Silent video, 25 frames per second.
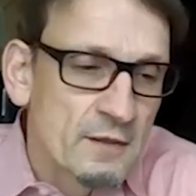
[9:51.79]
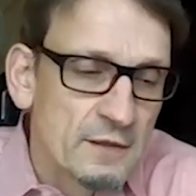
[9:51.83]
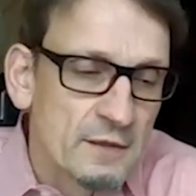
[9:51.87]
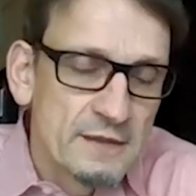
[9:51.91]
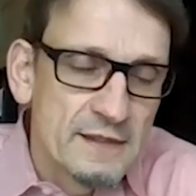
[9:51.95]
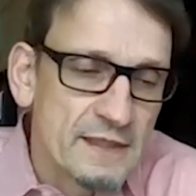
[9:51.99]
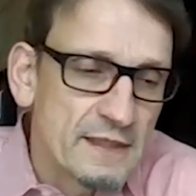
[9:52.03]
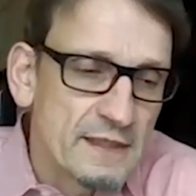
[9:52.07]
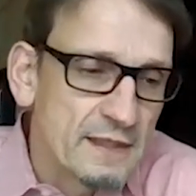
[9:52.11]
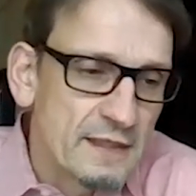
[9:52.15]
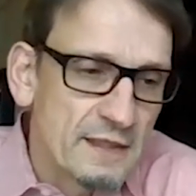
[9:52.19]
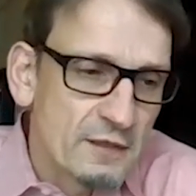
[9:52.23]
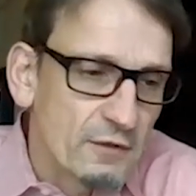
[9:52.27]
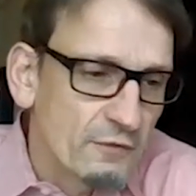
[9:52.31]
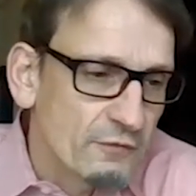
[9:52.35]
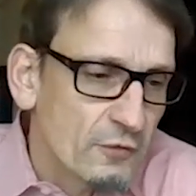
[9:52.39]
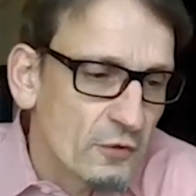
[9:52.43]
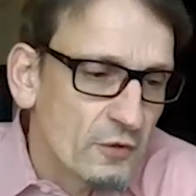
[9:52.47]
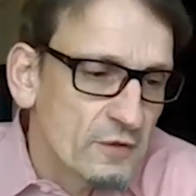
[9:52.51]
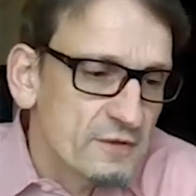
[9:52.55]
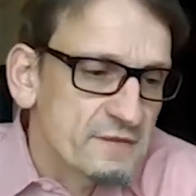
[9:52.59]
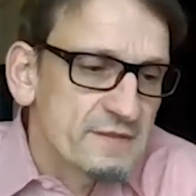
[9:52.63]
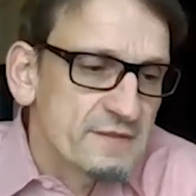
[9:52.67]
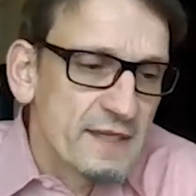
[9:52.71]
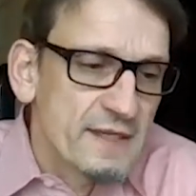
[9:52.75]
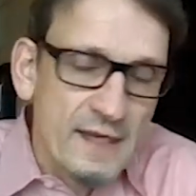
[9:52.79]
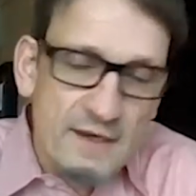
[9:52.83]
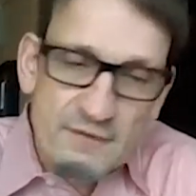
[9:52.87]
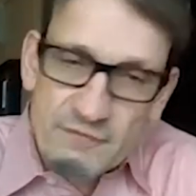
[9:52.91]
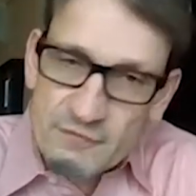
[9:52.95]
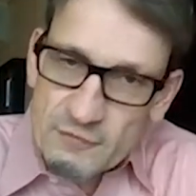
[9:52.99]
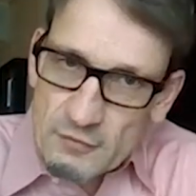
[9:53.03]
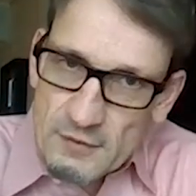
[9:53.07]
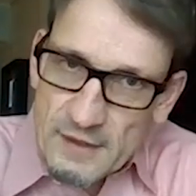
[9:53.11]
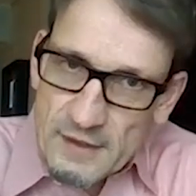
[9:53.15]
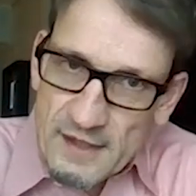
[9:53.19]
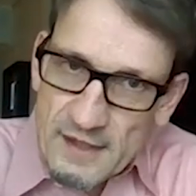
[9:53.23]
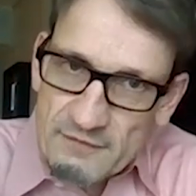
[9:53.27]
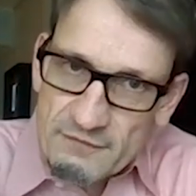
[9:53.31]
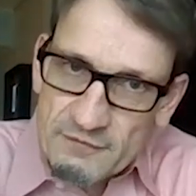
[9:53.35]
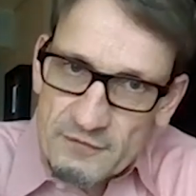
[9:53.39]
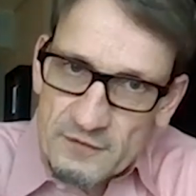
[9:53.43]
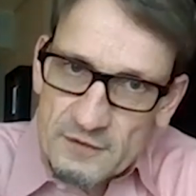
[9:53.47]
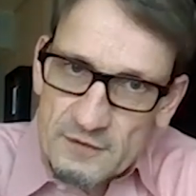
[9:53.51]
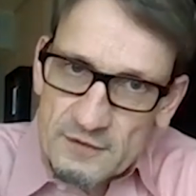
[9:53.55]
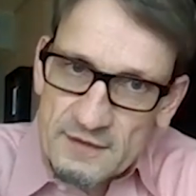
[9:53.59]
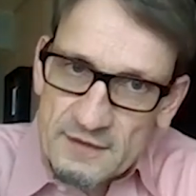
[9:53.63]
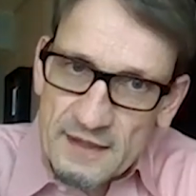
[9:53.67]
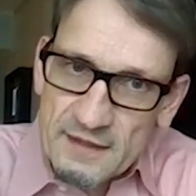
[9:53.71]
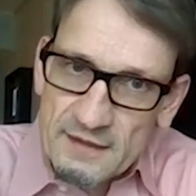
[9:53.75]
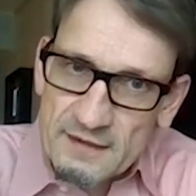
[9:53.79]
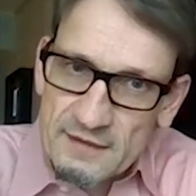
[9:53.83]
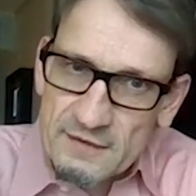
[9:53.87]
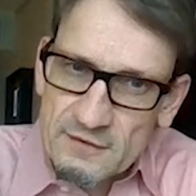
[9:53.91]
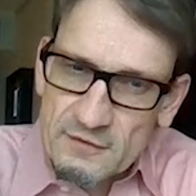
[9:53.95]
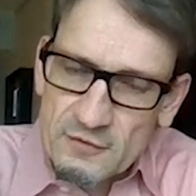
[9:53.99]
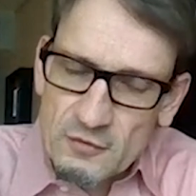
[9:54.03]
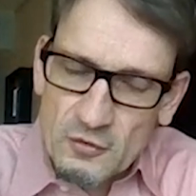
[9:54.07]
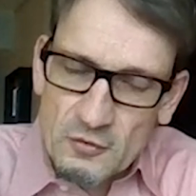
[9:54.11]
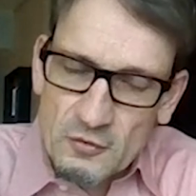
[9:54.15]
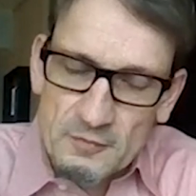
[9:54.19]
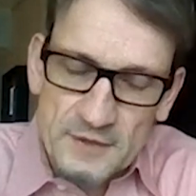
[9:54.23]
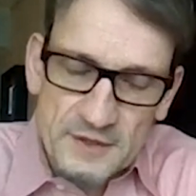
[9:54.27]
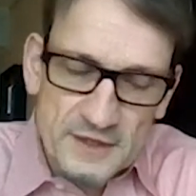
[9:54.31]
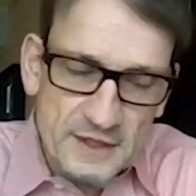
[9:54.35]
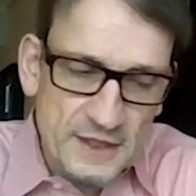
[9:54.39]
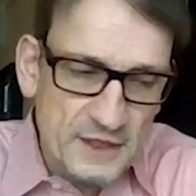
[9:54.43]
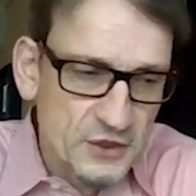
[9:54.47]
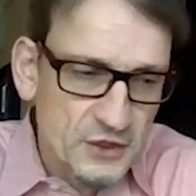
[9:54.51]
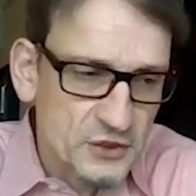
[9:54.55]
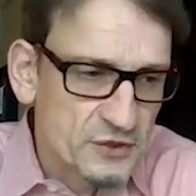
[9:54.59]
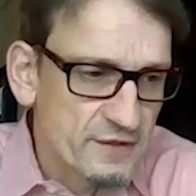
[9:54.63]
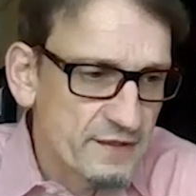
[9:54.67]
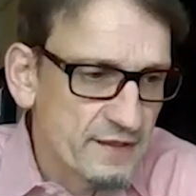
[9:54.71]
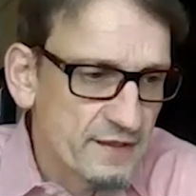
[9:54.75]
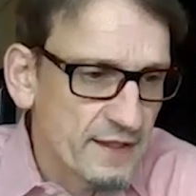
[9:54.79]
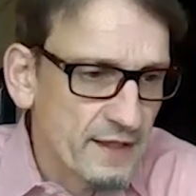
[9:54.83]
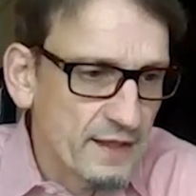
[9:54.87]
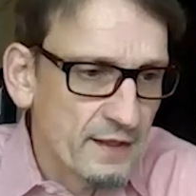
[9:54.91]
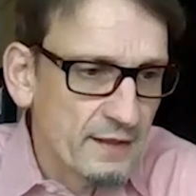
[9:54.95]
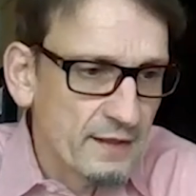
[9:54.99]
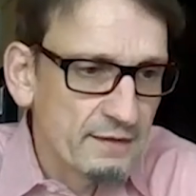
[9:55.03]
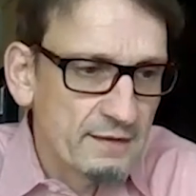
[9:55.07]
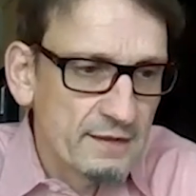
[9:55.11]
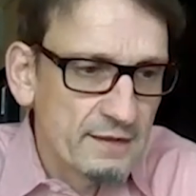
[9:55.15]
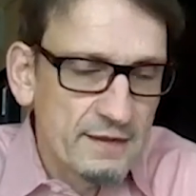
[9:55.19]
legally, of course, they have to have technical documentation there.